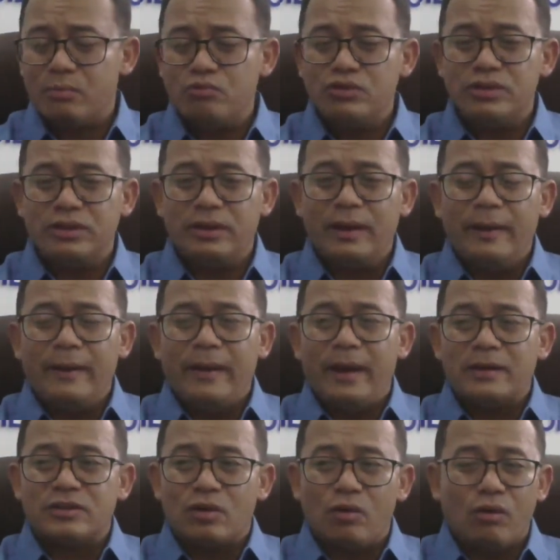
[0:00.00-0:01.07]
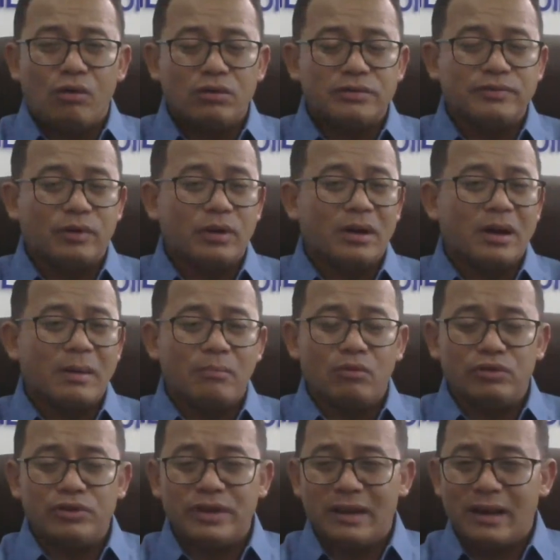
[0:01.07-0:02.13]
the community as a host for the
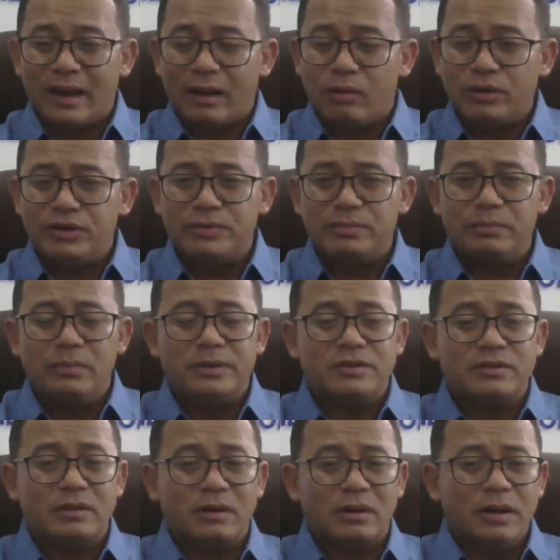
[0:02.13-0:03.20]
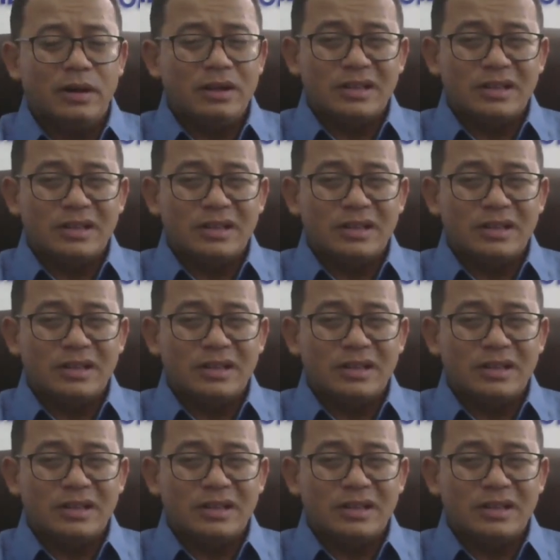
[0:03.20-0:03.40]
Cambodian language, Mr.